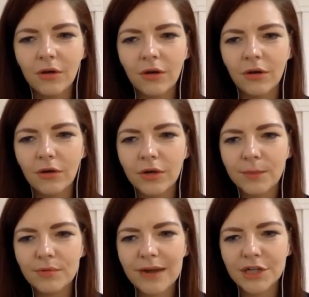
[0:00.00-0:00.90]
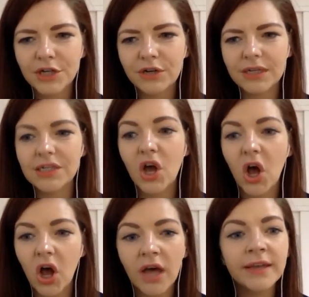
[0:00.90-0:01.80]
Oh, the pressure is
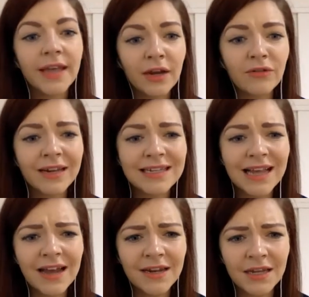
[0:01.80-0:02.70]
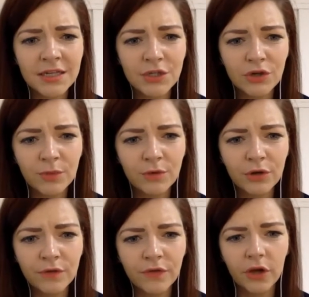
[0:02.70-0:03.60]
on. Yeah, Grace, Canada is so
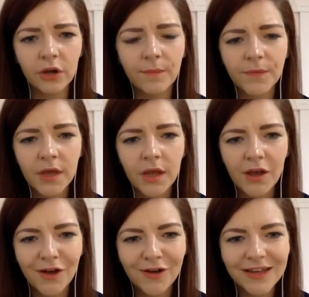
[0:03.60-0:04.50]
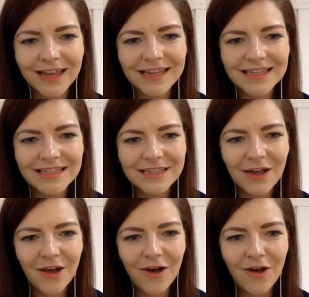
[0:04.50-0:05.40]
beautiful. Okay,
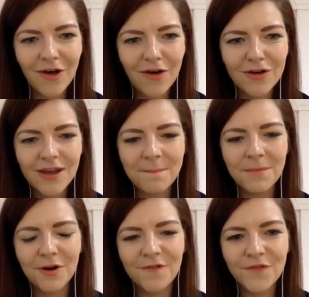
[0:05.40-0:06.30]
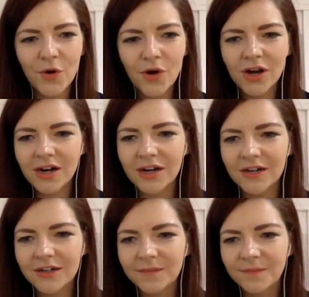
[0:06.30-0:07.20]
so number
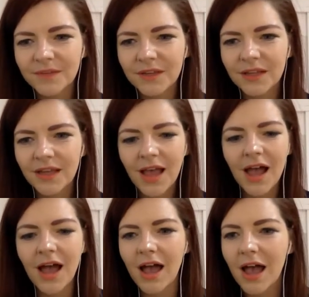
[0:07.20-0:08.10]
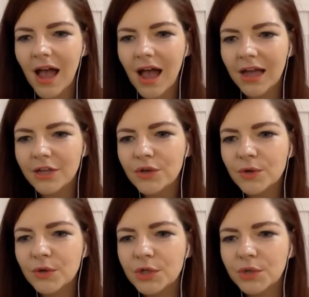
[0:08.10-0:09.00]
4. I
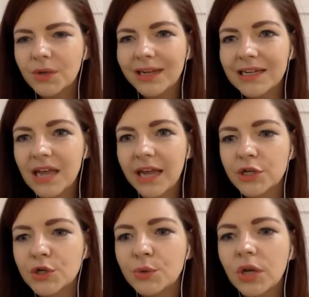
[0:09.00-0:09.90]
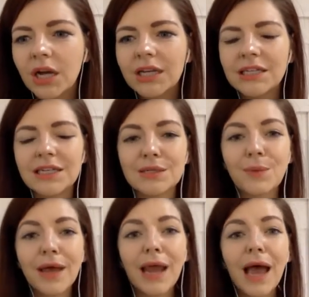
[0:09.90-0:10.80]
usually take 2 luggages
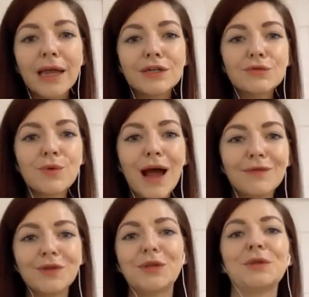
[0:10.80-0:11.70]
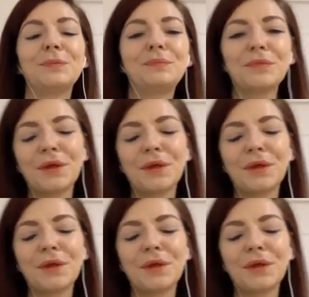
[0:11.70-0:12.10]
when I travel.